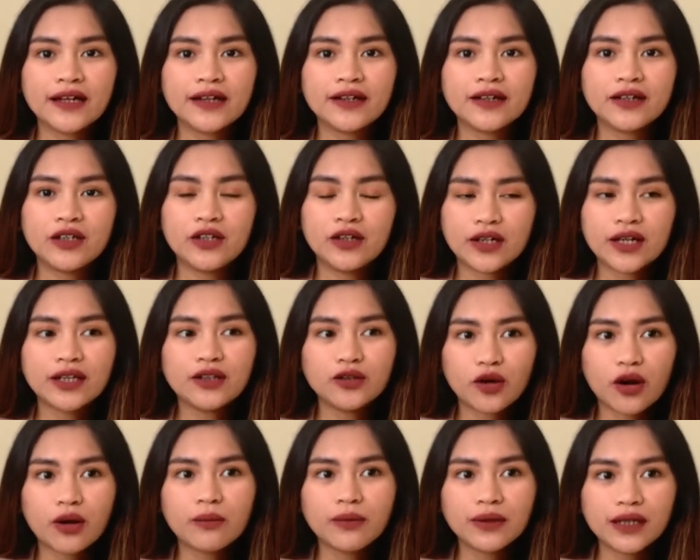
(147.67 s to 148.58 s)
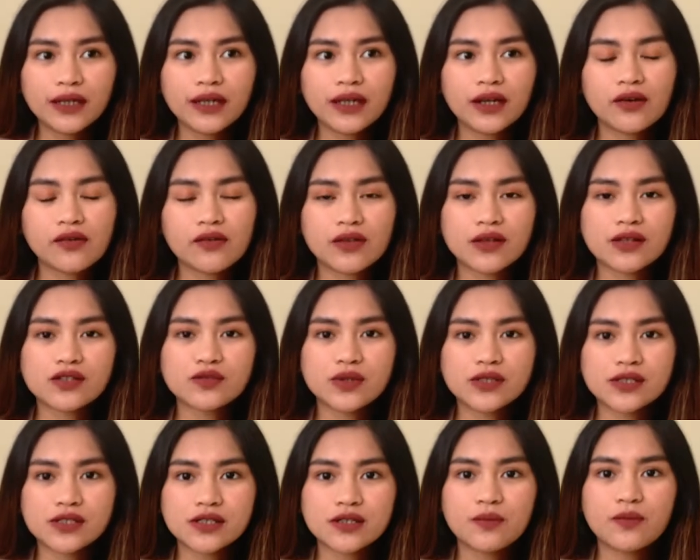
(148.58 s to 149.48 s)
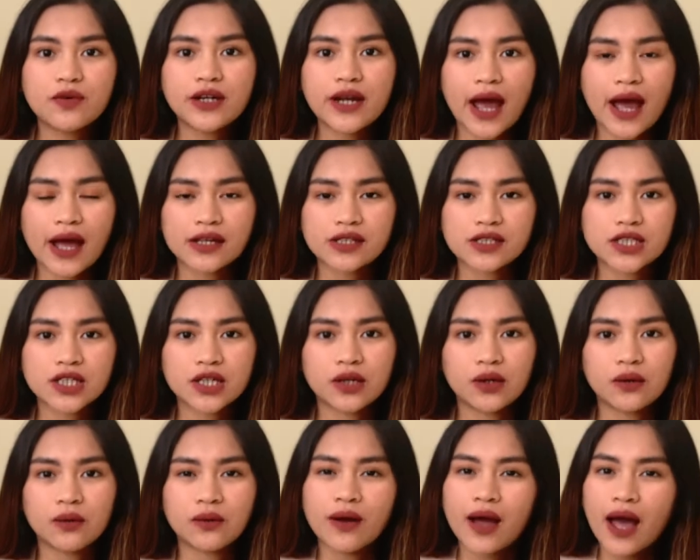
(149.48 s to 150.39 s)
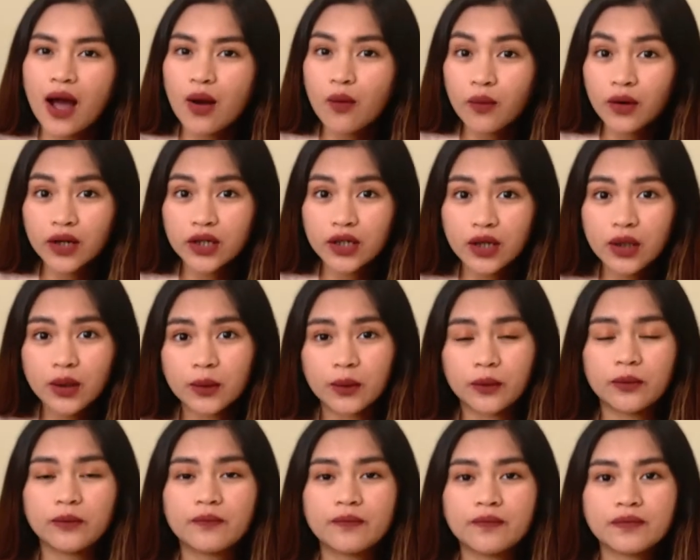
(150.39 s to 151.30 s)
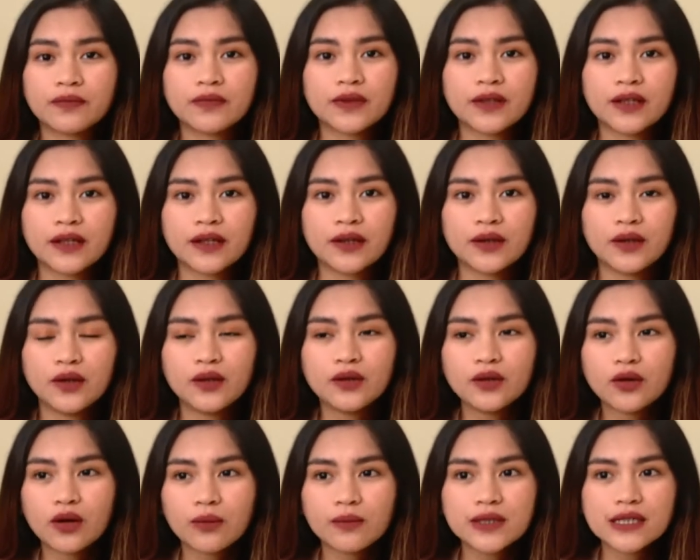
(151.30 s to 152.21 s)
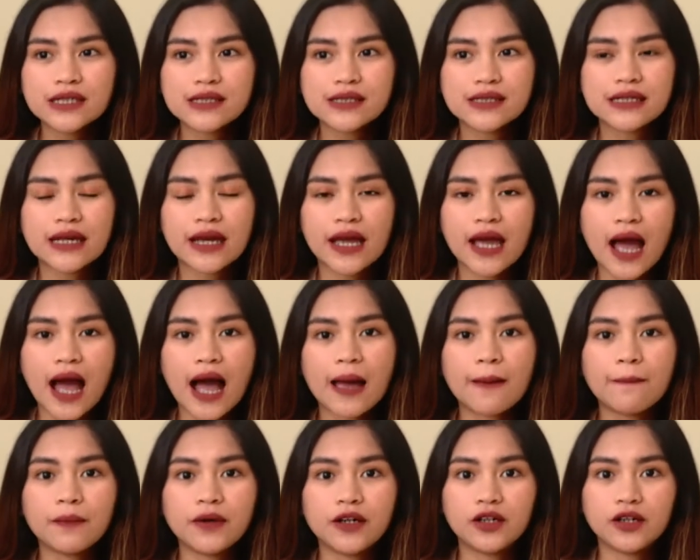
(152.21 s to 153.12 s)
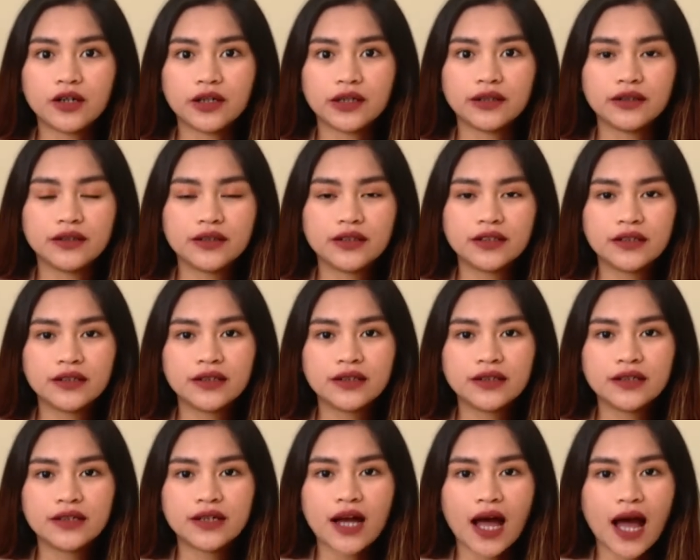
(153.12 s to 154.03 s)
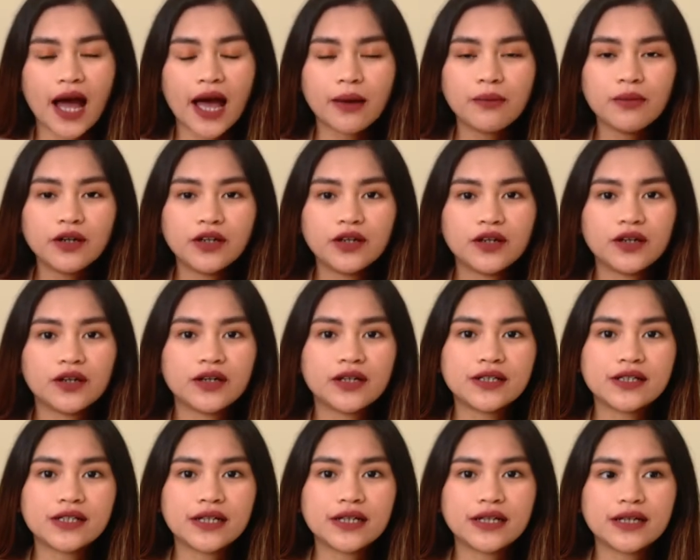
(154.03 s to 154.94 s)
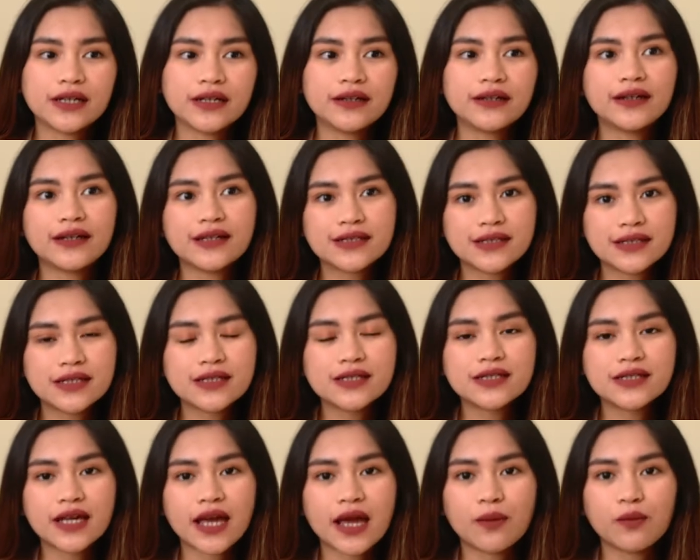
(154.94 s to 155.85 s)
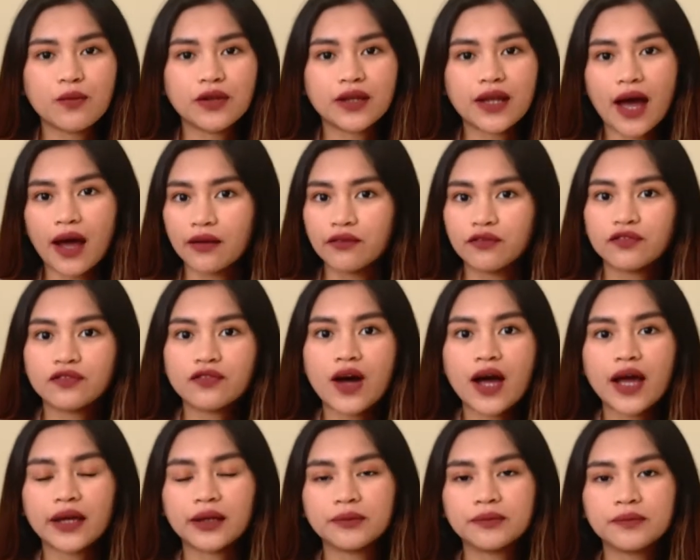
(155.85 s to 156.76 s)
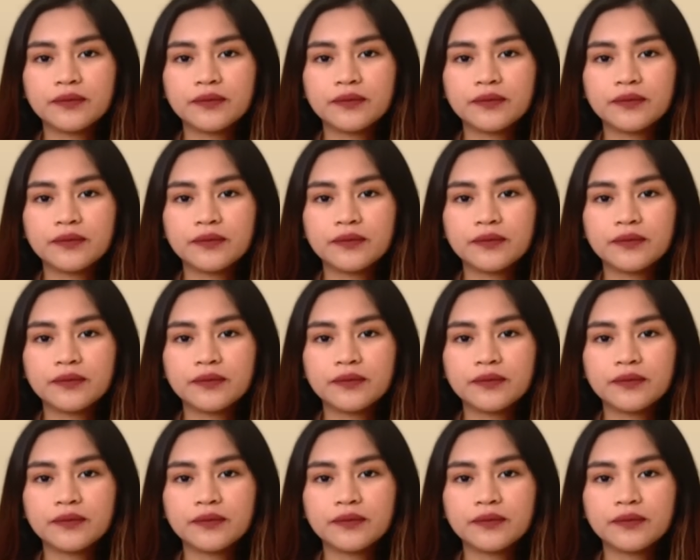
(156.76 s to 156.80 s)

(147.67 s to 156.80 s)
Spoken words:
You can normally hear this when someone asks you, "How are you?" You normally say, "I'm good." "I'm good" is the same with "I'm fine."